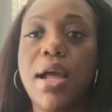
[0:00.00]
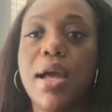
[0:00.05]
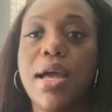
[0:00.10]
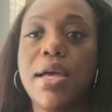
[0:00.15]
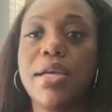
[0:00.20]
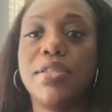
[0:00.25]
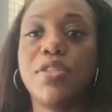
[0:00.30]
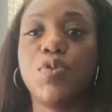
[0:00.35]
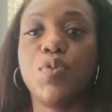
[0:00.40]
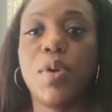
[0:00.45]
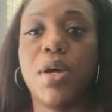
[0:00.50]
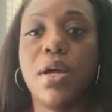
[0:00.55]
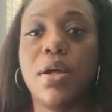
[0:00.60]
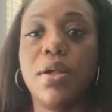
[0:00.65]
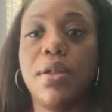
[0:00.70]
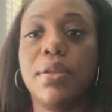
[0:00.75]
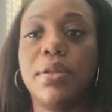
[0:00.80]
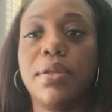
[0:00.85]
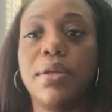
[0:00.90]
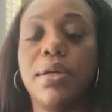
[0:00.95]
as
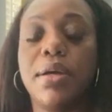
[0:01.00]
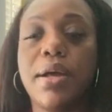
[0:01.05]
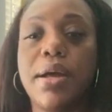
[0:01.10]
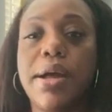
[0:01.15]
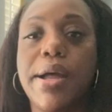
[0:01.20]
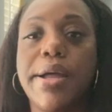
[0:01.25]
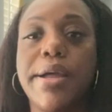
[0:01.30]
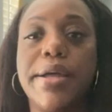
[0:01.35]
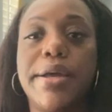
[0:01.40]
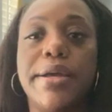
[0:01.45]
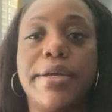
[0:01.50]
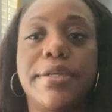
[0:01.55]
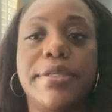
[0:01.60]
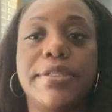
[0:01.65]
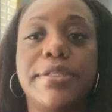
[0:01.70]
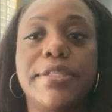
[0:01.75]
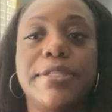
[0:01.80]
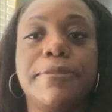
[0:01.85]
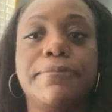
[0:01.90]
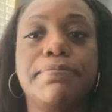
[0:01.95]
well.
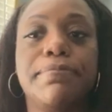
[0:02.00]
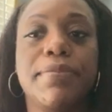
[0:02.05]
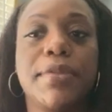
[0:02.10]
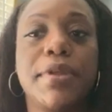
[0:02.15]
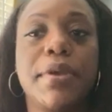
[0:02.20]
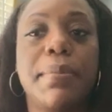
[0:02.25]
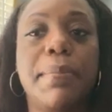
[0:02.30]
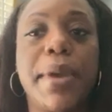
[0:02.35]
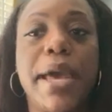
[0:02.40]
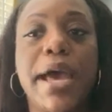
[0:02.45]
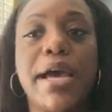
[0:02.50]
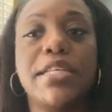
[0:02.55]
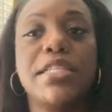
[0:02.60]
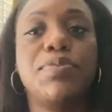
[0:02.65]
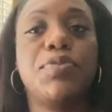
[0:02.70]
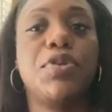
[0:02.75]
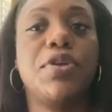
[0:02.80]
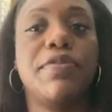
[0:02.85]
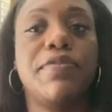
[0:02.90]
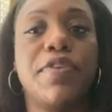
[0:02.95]
And
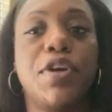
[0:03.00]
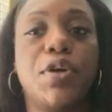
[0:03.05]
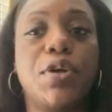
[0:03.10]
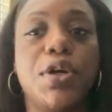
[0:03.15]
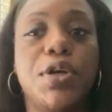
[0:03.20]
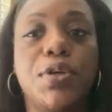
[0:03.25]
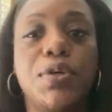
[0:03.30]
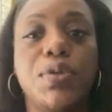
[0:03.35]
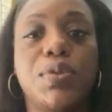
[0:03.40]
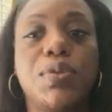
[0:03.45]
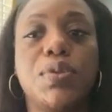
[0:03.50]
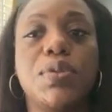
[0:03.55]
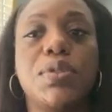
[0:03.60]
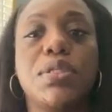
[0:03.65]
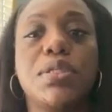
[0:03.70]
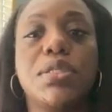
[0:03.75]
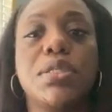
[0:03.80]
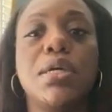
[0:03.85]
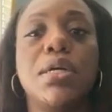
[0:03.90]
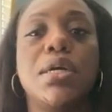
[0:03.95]
passport
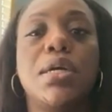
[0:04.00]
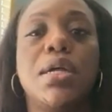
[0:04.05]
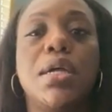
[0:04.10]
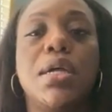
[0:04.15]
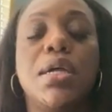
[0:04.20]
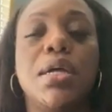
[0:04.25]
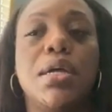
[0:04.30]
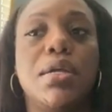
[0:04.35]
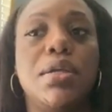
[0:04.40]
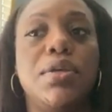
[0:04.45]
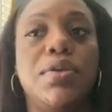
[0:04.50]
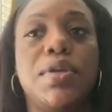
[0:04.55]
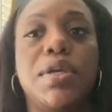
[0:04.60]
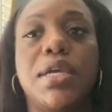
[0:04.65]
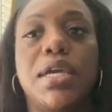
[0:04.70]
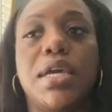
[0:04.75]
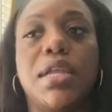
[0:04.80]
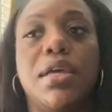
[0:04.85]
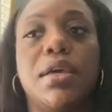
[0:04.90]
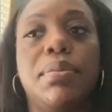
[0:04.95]
photos, you can
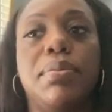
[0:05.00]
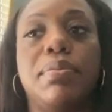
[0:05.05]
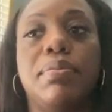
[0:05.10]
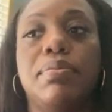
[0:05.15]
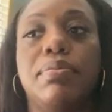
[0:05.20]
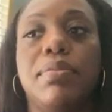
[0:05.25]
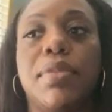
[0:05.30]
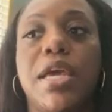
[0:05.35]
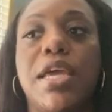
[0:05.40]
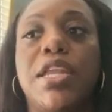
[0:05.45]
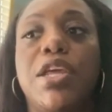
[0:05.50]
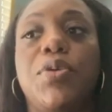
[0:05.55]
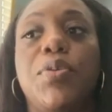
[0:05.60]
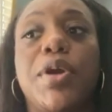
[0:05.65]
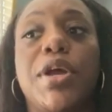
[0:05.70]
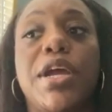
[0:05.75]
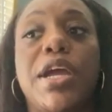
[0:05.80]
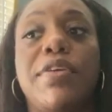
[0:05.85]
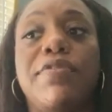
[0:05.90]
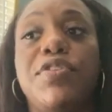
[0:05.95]
get them
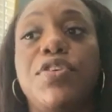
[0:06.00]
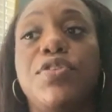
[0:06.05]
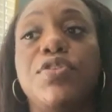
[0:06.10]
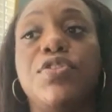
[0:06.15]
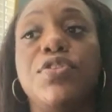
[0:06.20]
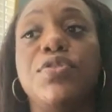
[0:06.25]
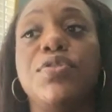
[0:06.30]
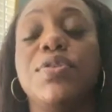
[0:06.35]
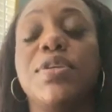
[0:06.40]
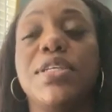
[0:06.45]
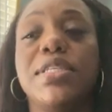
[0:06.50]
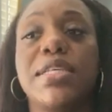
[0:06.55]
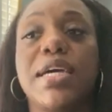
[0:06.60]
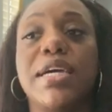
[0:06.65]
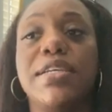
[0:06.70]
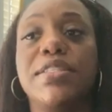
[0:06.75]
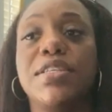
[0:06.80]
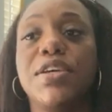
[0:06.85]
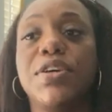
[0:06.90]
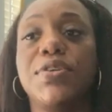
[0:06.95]
anywhere. If you do
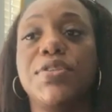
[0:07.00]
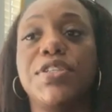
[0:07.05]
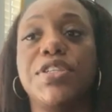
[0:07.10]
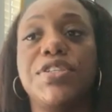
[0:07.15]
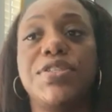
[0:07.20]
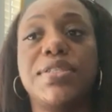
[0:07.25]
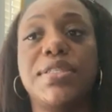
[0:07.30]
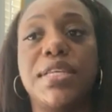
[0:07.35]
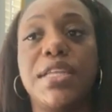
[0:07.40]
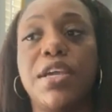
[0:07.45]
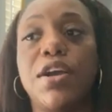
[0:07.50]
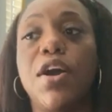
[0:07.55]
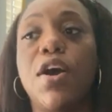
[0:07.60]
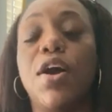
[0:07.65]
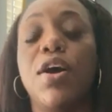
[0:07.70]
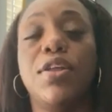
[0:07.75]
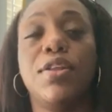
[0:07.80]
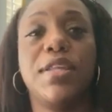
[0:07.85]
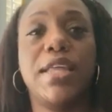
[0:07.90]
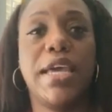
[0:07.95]
decide to go to your city
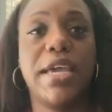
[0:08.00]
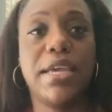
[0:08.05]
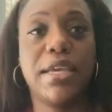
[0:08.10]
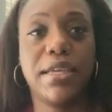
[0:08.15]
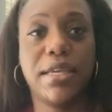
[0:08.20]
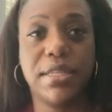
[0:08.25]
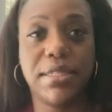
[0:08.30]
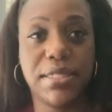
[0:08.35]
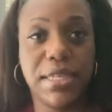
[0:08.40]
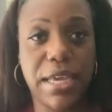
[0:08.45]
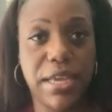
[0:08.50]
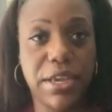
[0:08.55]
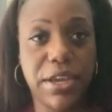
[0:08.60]
hall, they can take